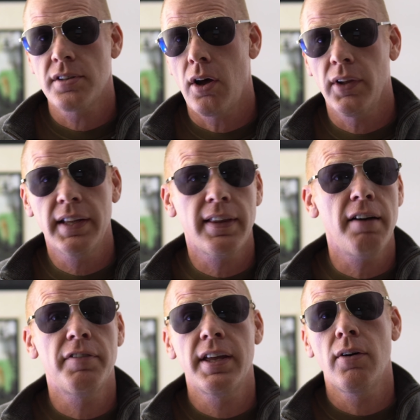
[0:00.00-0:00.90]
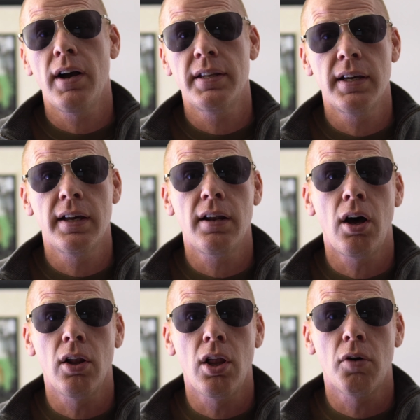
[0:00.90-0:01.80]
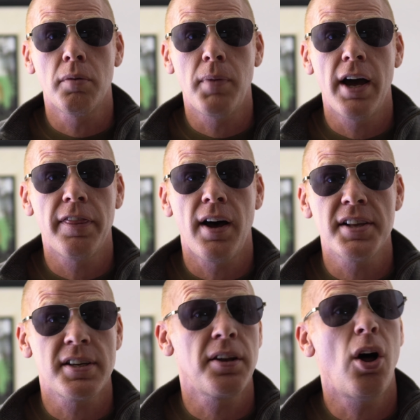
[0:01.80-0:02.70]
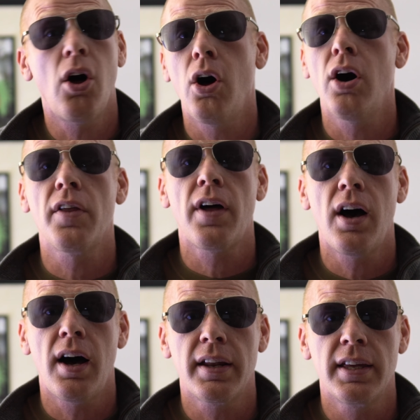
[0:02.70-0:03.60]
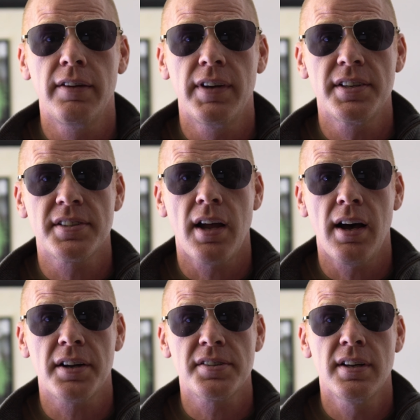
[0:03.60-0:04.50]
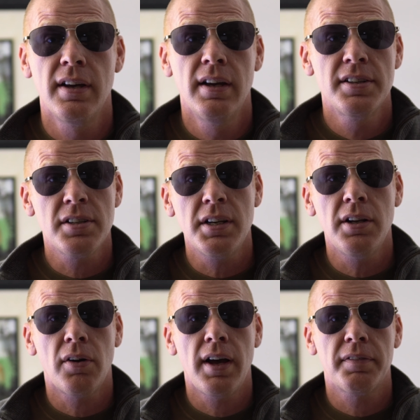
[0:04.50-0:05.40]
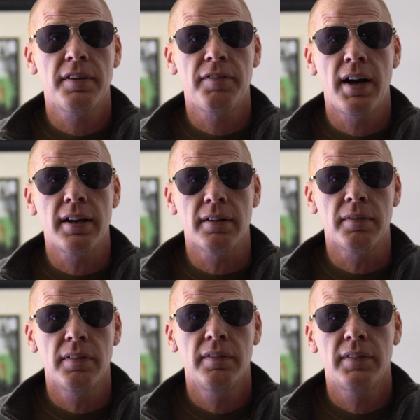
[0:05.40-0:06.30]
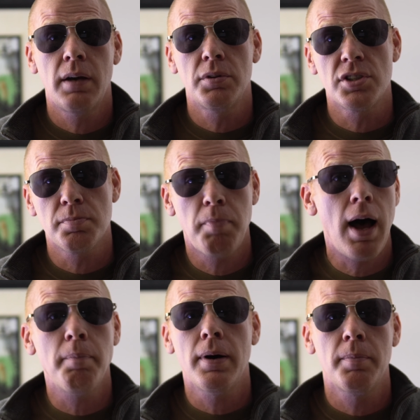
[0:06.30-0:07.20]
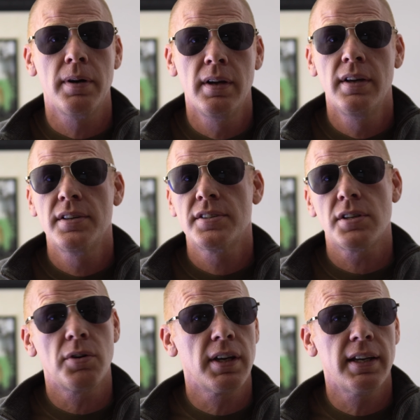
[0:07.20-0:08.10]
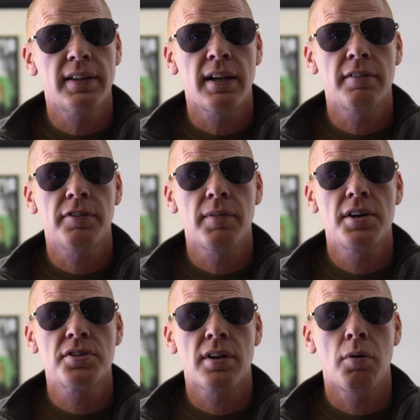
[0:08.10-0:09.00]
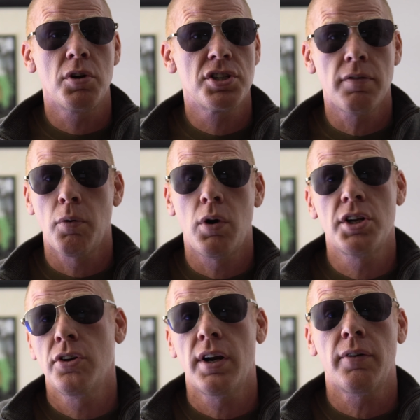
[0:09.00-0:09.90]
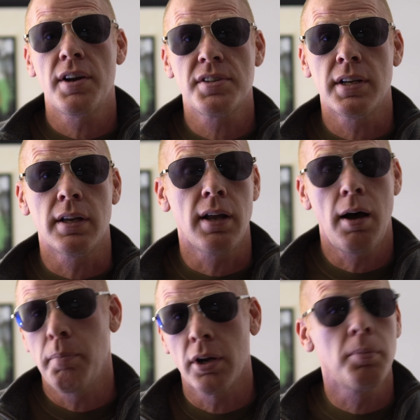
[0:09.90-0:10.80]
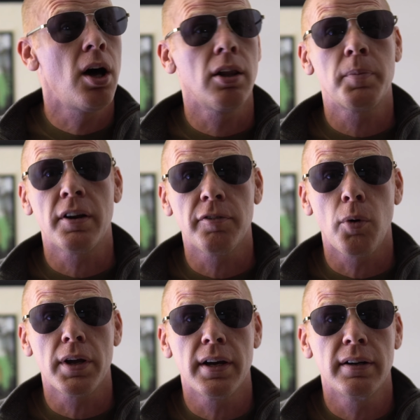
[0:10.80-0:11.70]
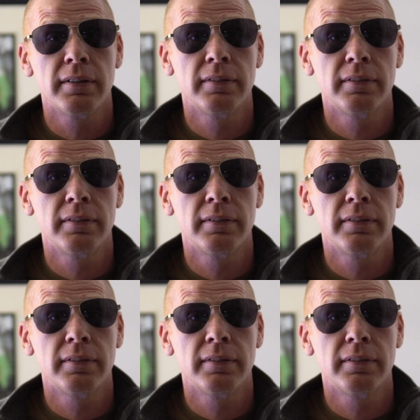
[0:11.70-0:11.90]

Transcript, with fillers: So I'll link that video I did along with my thoughts on all the hot EV stocks so you don't have to find them. They will just pop up so you can get that information on whichever one you're interested in. I'll put them all up there for you.